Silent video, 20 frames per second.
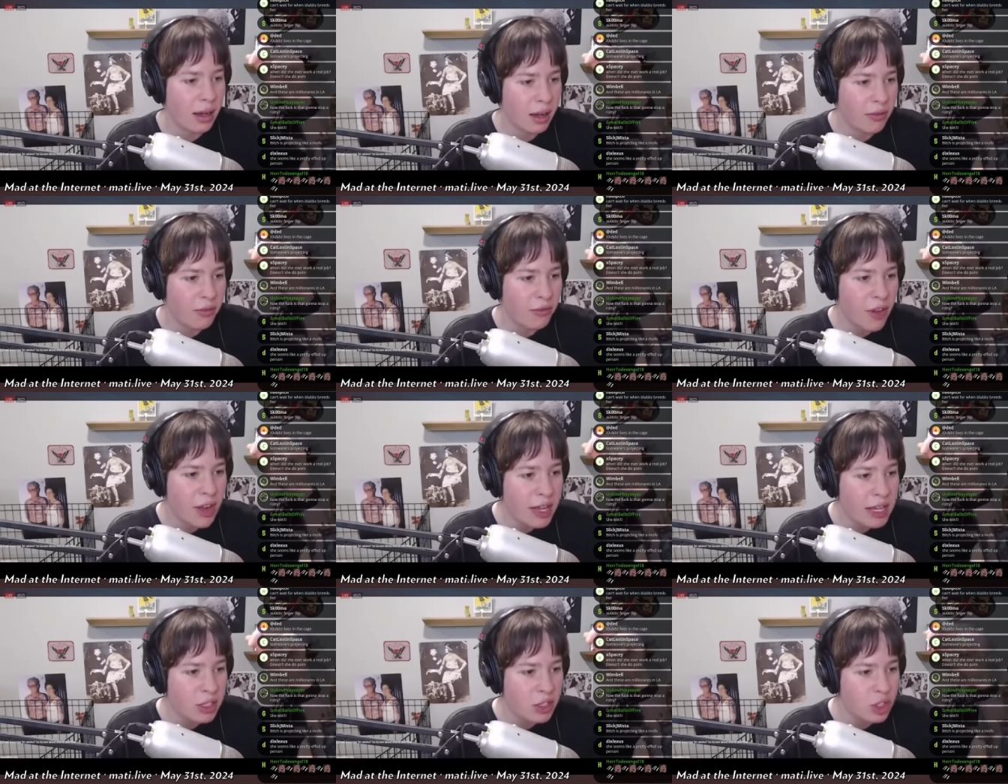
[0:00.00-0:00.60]
a
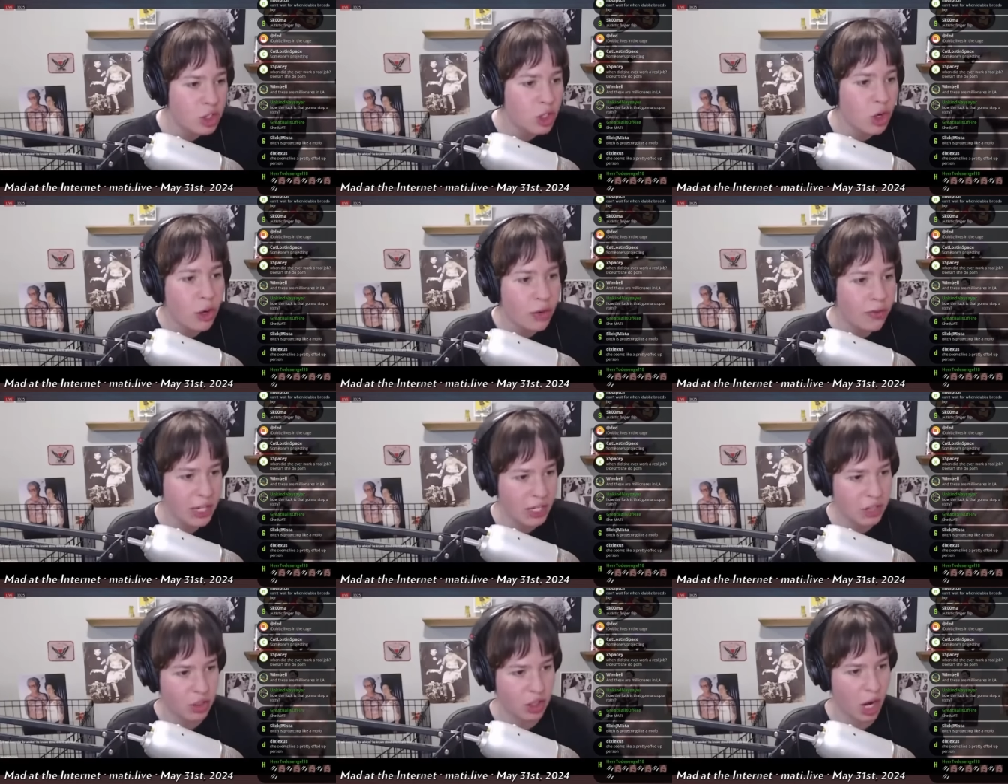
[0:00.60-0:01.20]
fucking
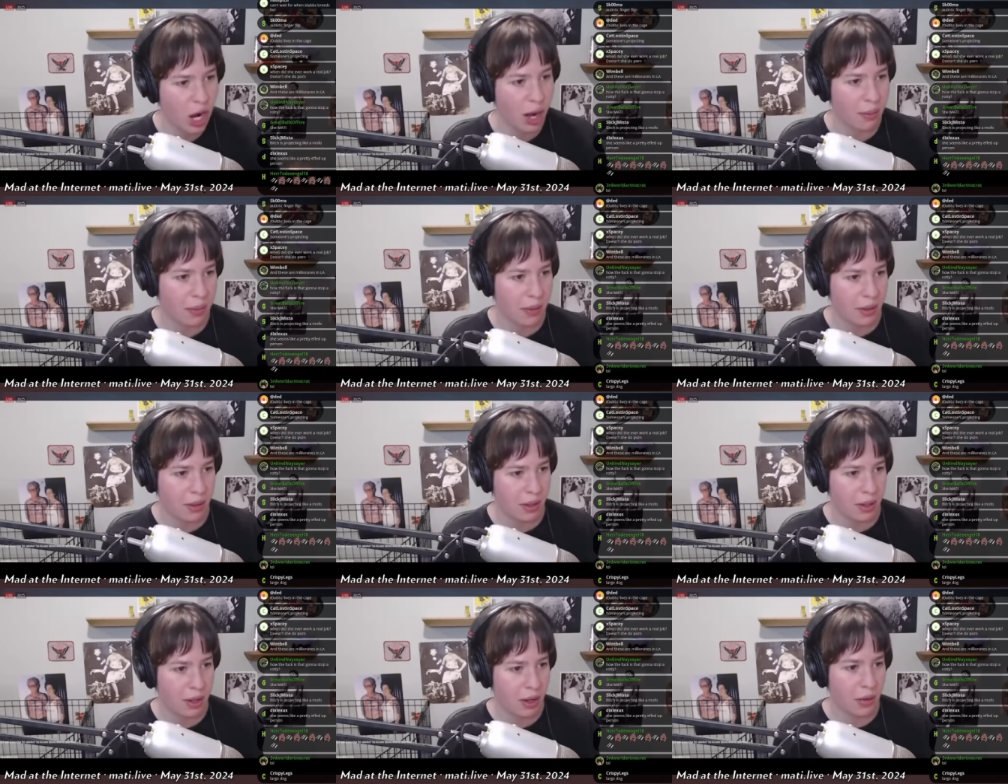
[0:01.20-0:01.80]
serving job.
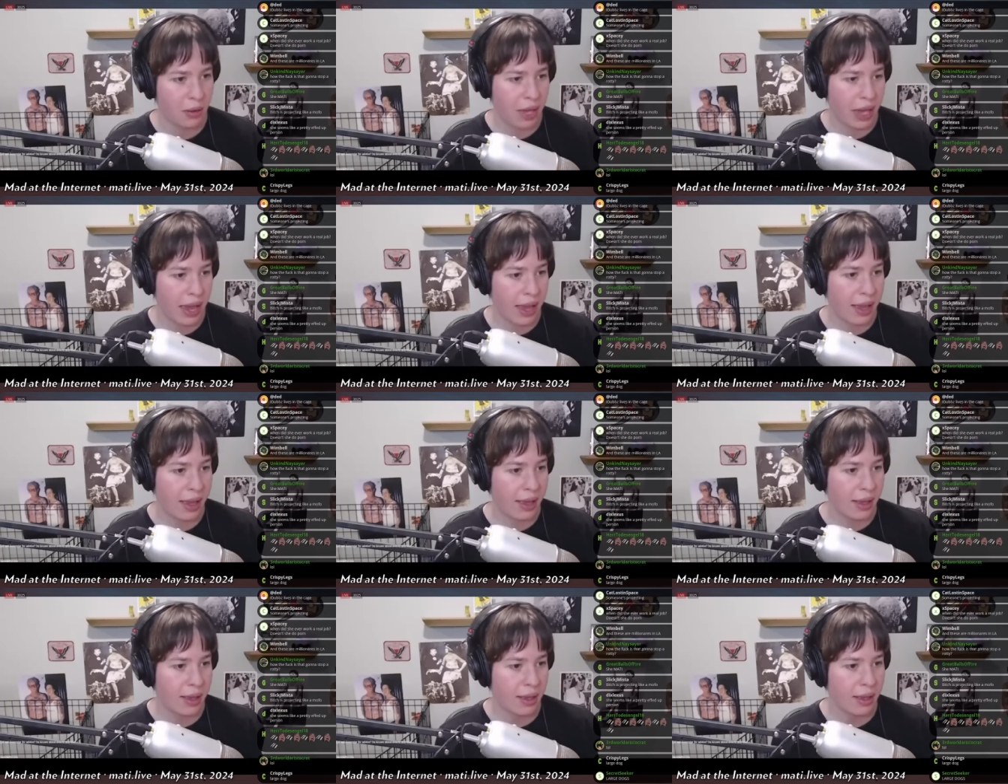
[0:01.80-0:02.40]

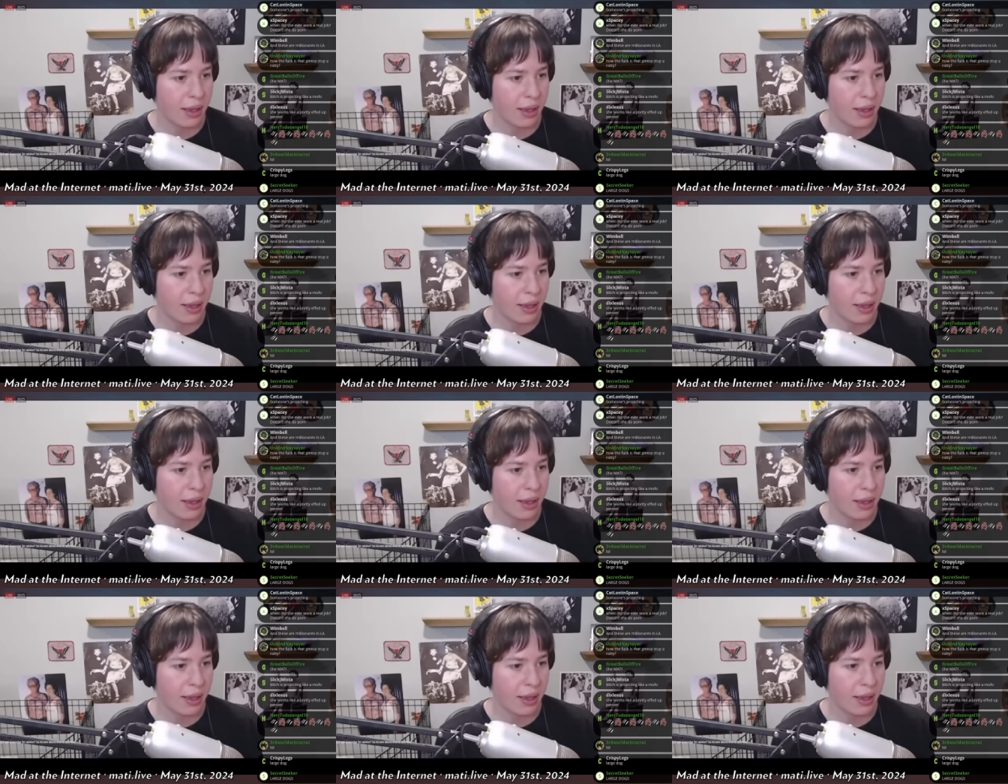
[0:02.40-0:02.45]
Okay?